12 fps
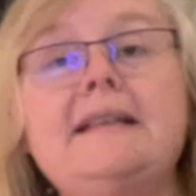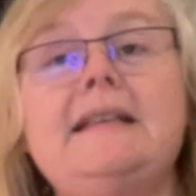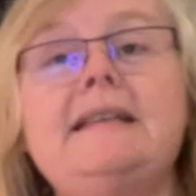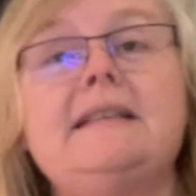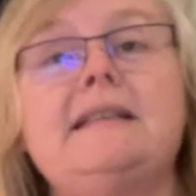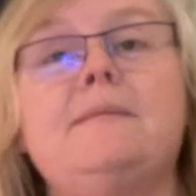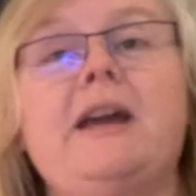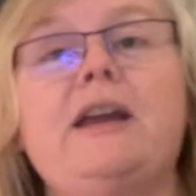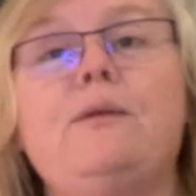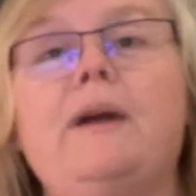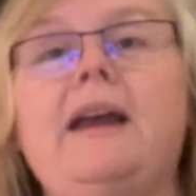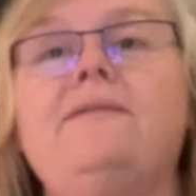it into the
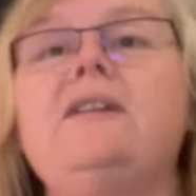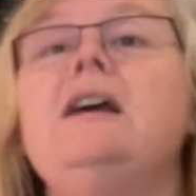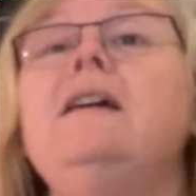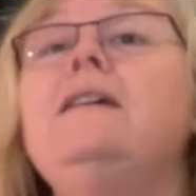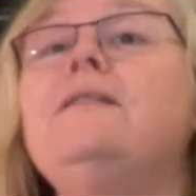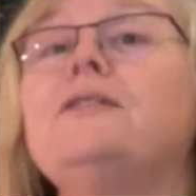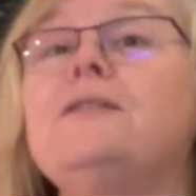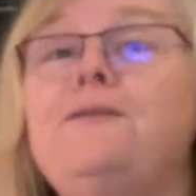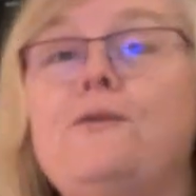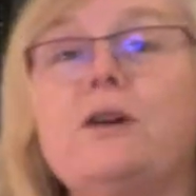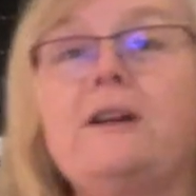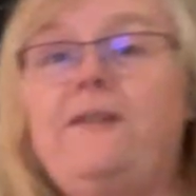microwave for
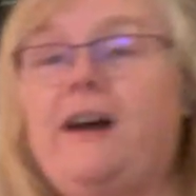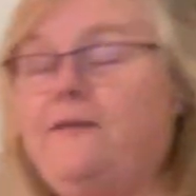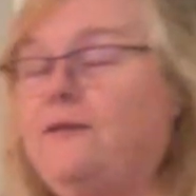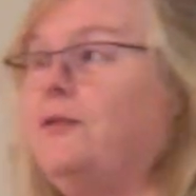3 to 5